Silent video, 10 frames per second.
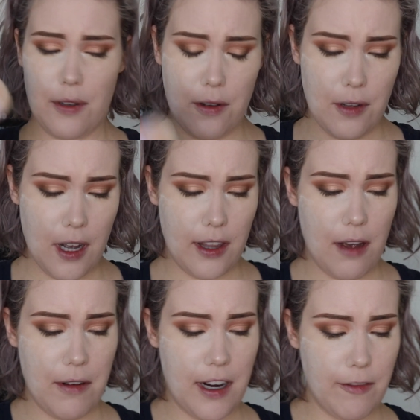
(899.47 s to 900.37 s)
Oh god,
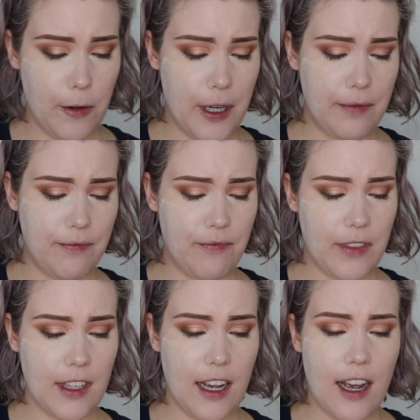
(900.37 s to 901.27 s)
that went everywhere.
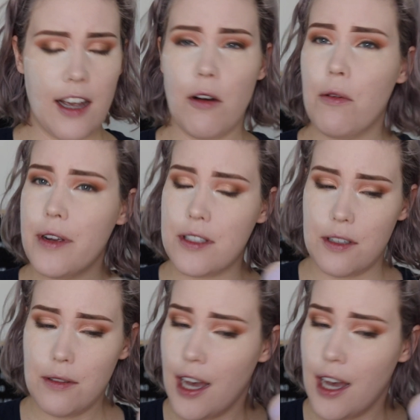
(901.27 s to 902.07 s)
I always do